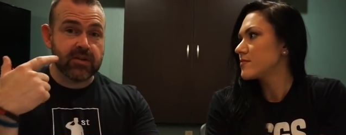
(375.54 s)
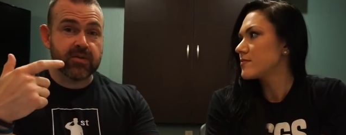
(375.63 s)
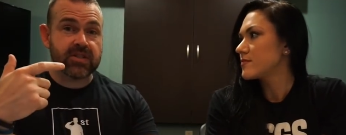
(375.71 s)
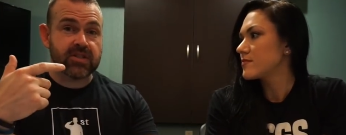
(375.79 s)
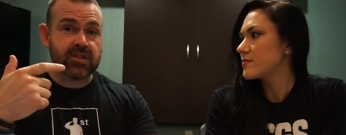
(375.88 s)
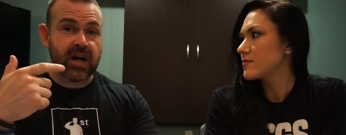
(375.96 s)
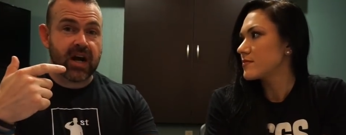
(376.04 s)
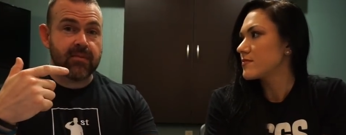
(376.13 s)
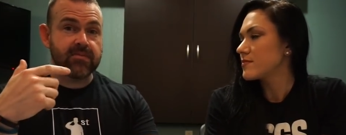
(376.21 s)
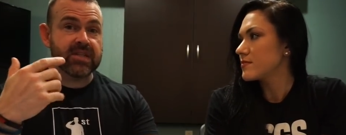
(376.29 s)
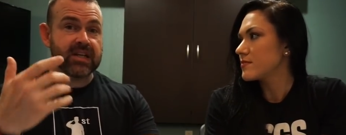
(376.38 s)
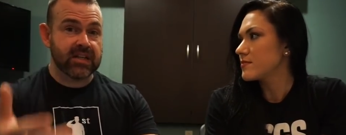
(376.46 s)
Speaker 1: do its
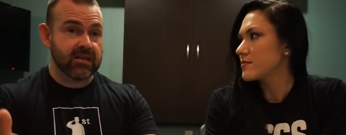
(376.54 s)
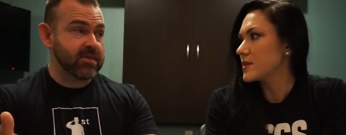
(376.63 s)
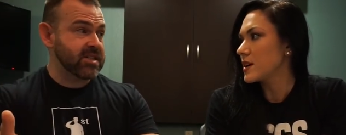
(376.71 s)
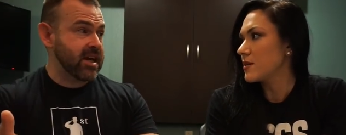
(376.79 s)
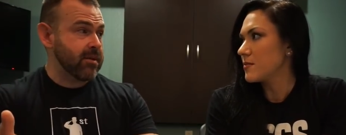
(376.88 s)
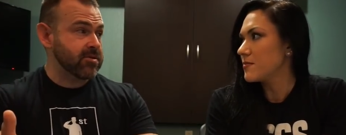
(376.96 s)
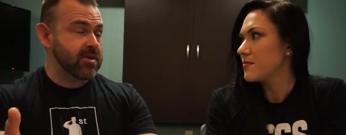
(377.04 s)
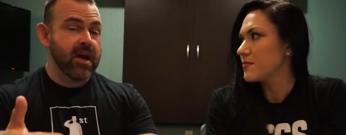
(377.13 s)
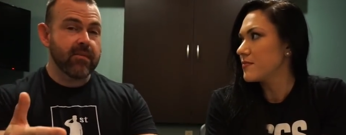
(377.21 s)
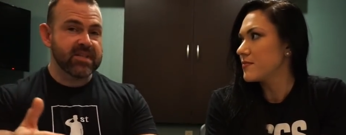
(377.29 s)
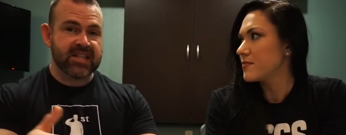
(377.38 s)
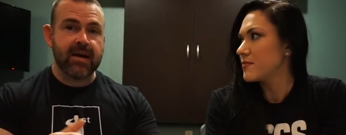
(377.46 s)
job to get the metabolism, yeah.
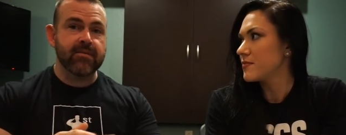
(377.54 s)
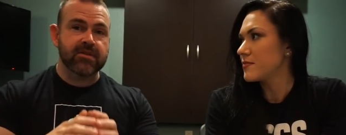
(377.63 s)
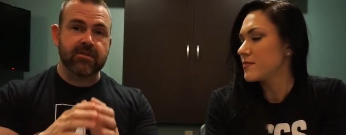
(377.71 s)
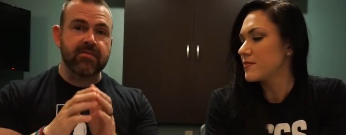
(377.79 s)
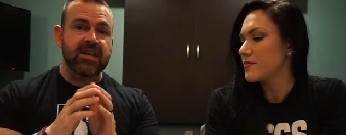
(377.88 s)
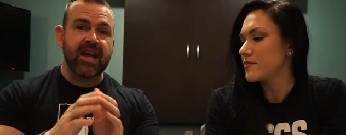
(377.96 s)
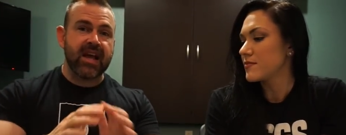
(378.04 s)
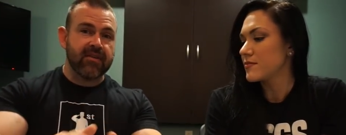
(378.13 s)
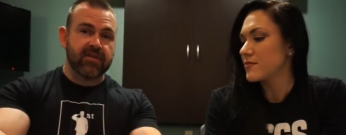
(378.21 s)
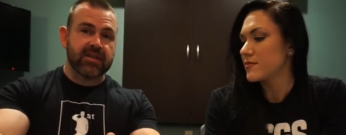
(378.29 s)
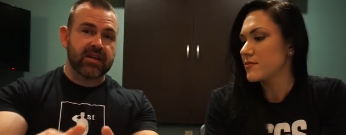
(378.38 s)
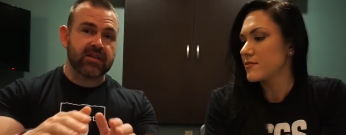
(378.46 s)
metabolism,
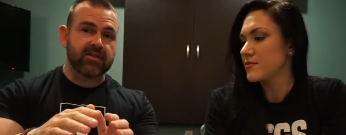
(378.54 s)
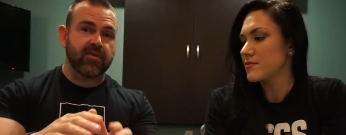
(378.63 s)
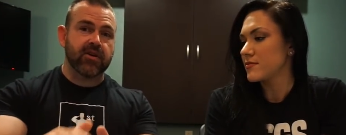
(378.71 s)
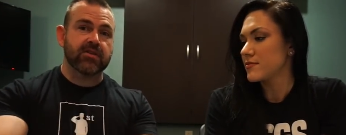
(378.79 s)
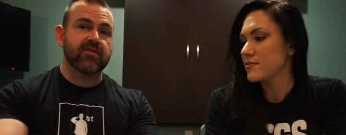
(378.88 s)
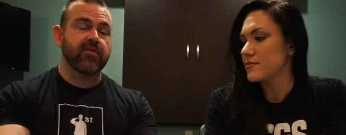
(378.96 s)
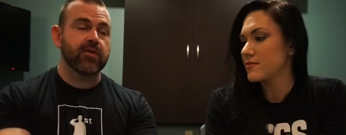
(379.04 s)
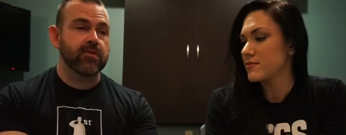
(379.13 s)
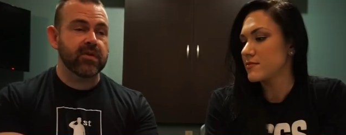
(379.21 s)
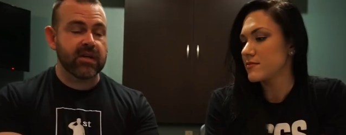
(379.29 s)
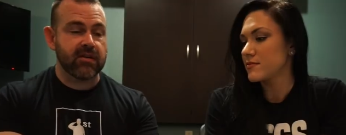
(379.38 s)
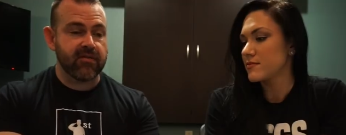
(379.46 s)
everything as far as
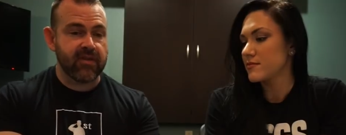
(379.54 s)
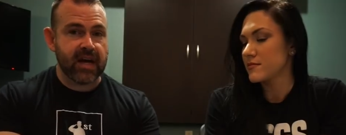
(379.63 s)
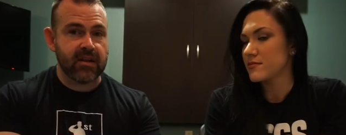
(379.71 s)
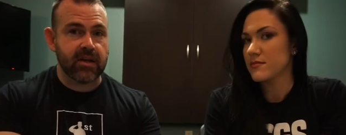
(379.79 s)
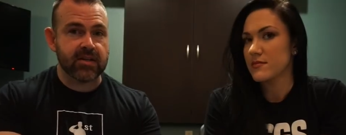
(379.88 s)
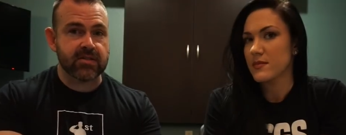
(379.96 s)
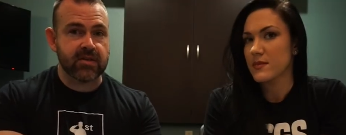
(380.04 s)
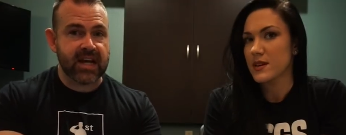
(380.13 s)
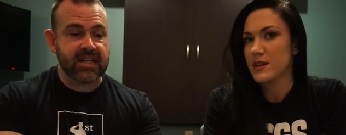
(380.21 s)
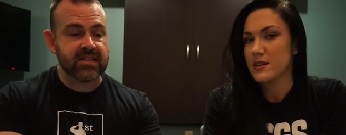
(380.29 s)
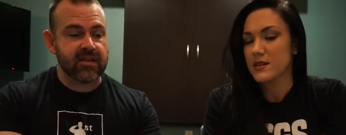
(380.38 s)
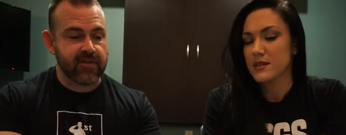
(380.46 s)
fueling fat loss. So,
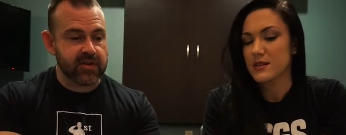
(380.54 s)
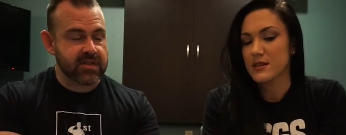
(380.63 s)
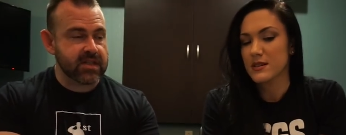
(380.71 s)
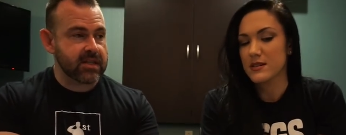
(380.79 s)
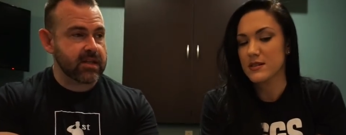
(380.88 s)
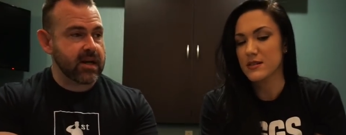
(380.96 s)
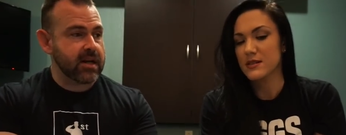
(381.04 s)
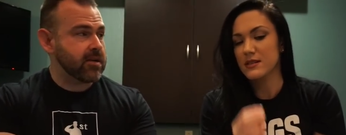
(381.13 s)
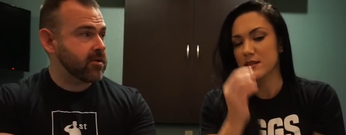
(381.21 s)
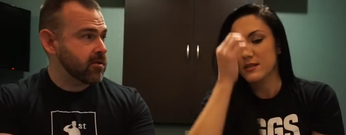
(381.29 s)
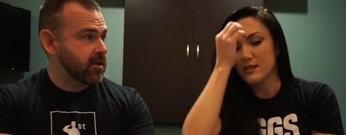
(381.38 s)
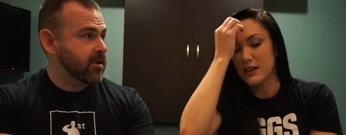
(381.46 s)
that's the first thing that I
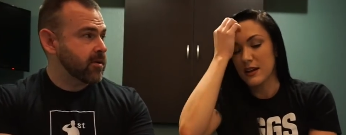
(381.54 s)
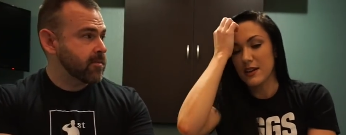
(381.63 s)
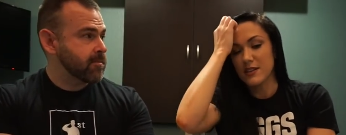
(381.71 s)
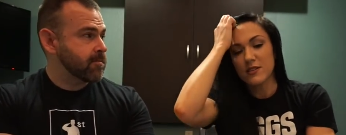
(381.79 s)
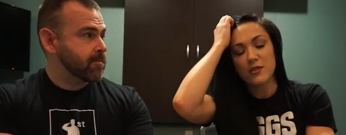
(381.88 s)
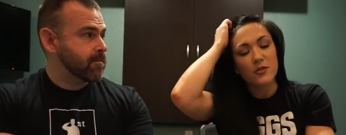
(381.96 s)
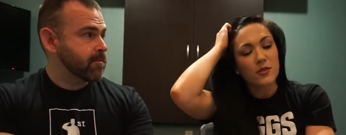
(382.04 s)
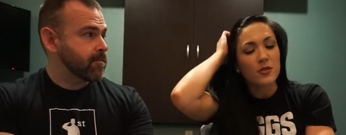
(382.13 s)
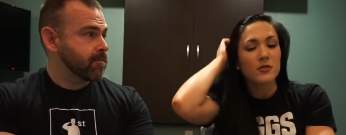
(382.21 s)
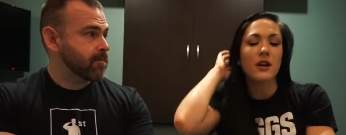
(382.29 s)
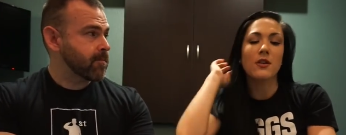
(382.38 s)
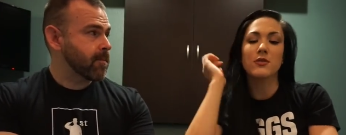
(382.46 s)
do.
Speaker 2: Yeah, that's the,
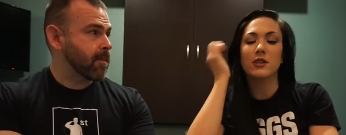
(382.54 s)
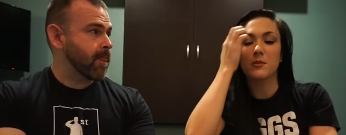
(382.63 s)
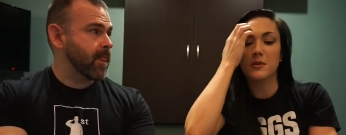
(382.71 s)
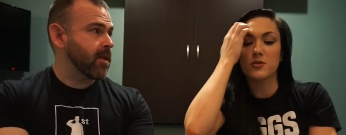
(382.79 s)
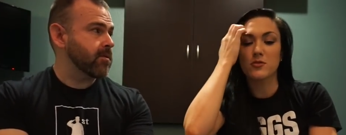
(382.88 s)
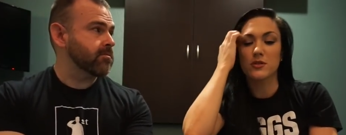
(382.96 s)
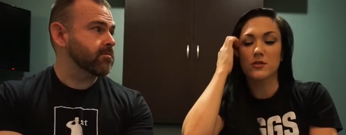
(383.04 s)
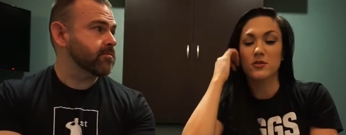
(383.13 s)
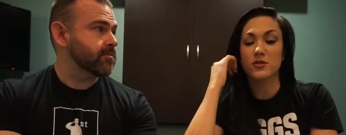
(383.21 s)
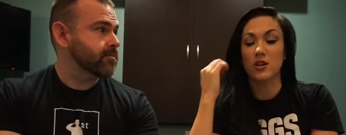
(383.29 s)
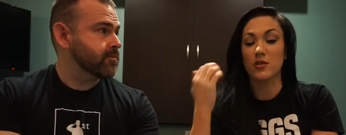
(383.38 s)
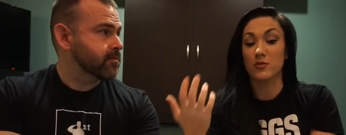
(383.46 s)
there's not really much
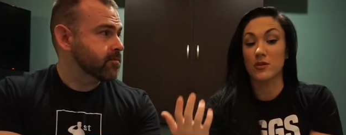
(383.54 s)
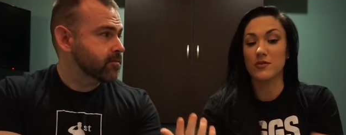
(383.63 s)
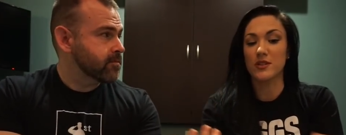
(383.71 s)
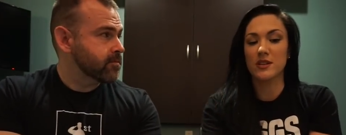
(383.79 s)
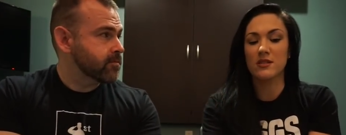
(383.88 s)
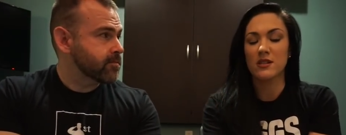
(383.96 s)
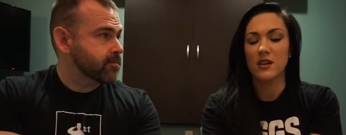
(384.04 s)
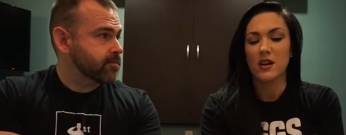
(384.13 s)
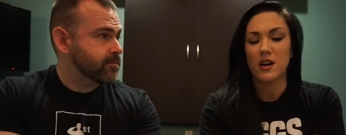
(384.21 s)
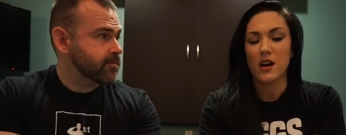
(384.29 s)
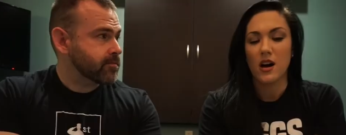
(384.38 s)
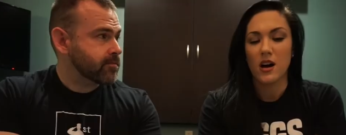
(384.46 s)
research on refeeds.
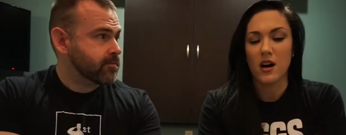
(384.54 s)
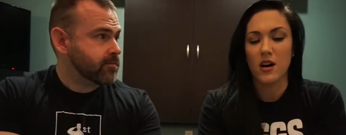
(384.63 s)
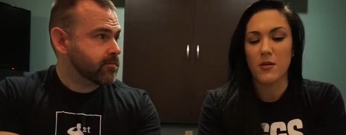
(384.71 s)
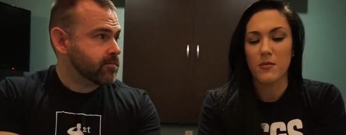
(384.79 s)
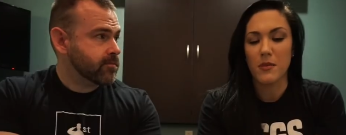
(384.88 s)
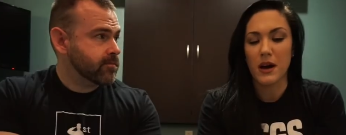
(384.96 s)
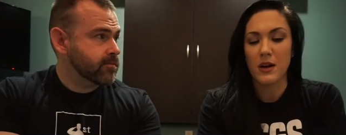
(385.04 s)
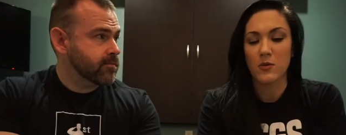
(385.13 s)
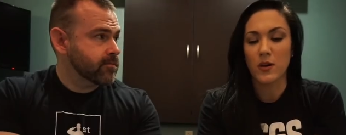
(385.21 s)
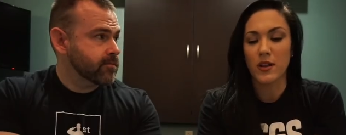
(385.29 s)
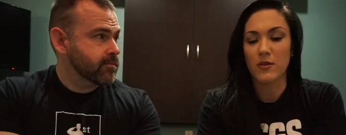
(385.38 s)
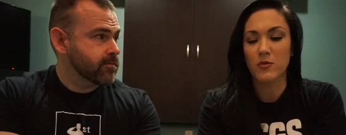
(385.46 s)
Um, and
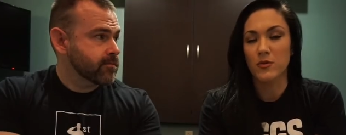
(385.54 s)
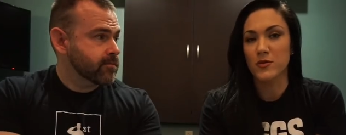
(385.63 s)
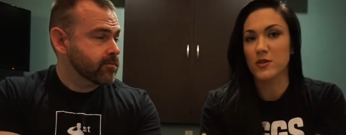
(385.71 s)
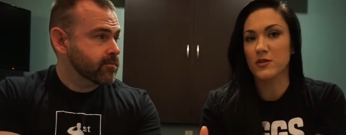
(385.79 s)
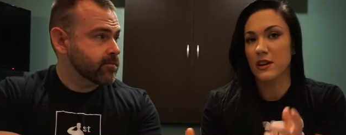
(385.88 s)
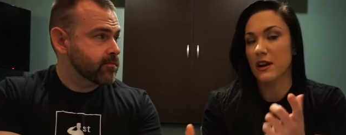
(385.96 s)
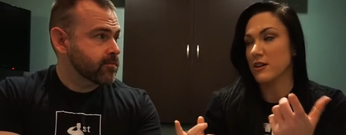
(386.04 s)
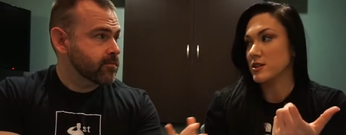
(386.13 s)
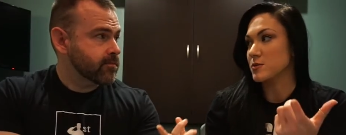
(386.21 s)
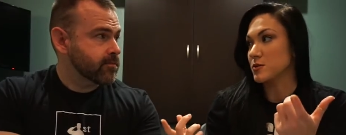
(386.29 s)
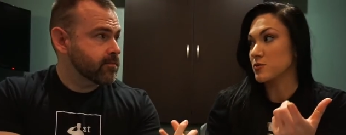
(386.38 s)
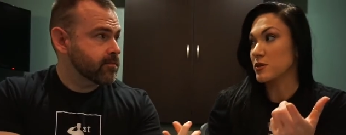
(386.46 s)
one of the reviews that I
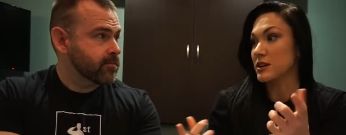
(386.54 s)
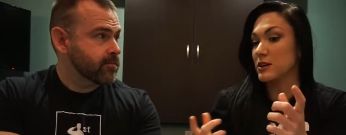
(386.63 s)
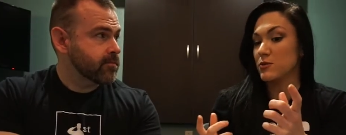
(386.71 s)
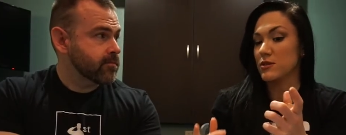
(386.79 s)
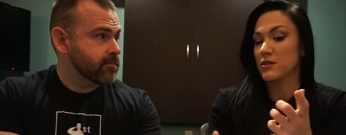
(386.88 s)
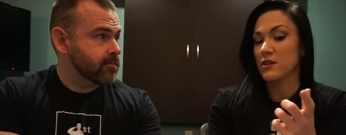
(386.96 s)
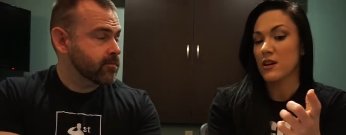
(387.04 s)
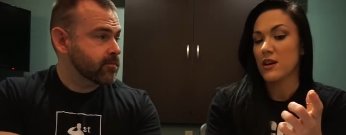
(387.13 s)
actually was reading was